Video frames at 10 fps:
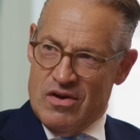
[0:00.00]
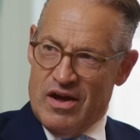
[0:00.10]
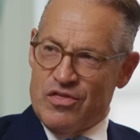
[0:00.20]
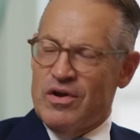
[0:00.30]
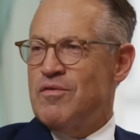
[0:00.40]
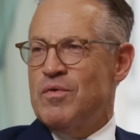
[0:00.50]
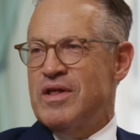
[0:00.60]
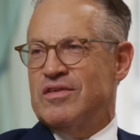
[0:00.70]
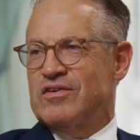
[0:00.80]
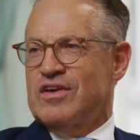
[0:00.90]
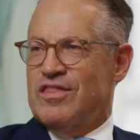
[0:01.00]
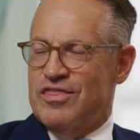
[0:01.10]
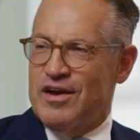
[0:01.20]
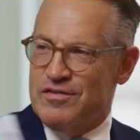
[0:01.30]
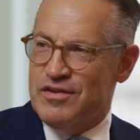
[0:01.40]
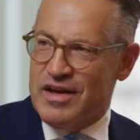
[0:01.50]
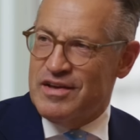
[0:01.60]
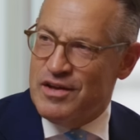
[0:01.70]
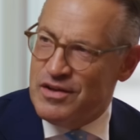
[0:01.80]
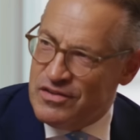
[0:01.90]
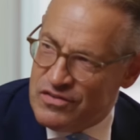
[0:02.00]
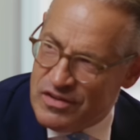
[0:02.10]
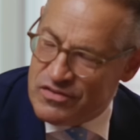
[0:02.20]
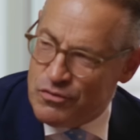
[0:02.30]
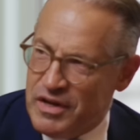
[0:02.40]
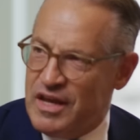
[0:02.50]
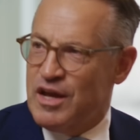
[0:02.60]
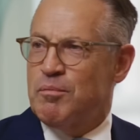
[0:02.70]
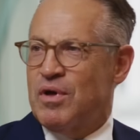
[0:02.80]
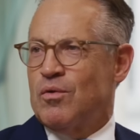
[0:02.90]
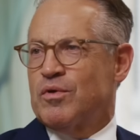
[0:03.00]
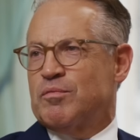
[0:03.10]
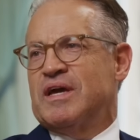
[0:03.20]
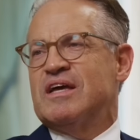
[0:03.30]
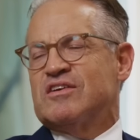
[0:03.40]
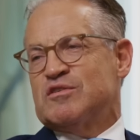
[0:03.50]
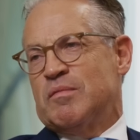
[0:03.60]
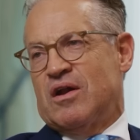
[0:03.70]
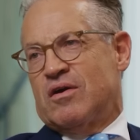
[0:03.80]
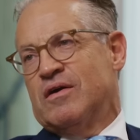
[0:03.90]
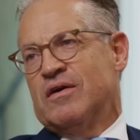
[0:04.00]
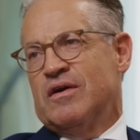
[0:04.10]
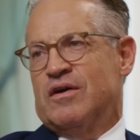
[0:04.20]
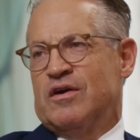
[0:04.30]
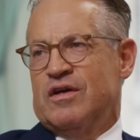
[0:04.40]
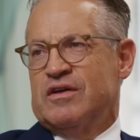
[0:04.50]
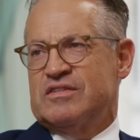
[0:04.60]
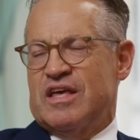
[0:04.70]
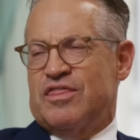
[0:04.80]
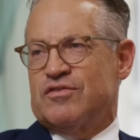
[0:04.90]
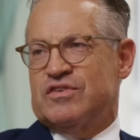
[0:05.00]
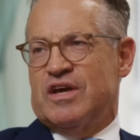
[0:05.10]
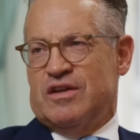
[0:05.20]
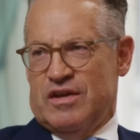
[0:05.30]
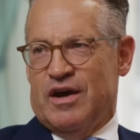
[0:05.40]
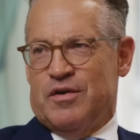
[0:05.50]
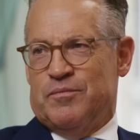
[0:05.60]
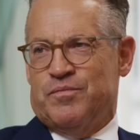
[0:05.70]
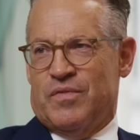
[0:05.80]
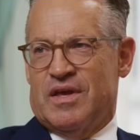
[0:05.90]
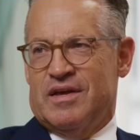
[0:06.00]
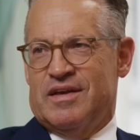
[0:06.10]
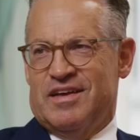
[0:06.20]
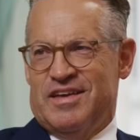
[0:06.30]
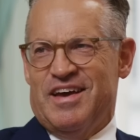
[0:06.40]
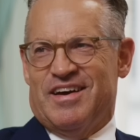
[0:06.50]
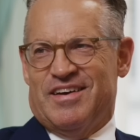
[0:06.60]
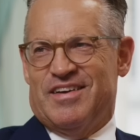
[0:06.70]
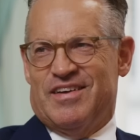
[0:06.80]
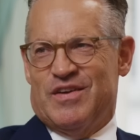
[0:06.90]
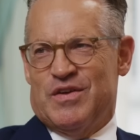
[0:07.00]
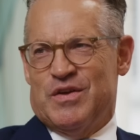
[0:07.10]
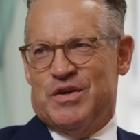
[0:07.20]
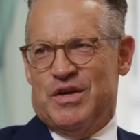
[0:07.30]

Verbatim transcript: I thought I read this. I, th- I, I, it's it's ringing a bell with me. It doesn't matter. I mean, some, somewhere 13, somewhere yeah. in uh, somewhere yeah. around puberty.